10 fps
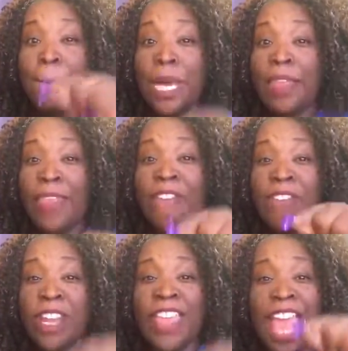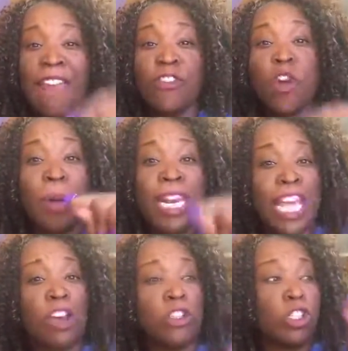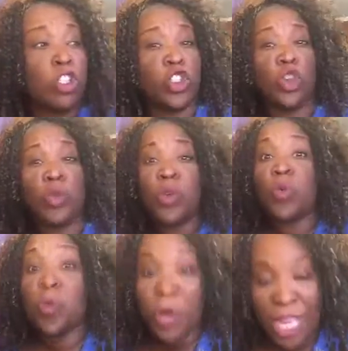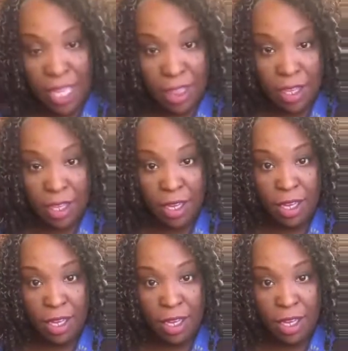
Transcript: but they feel like they have nobody else to do it with.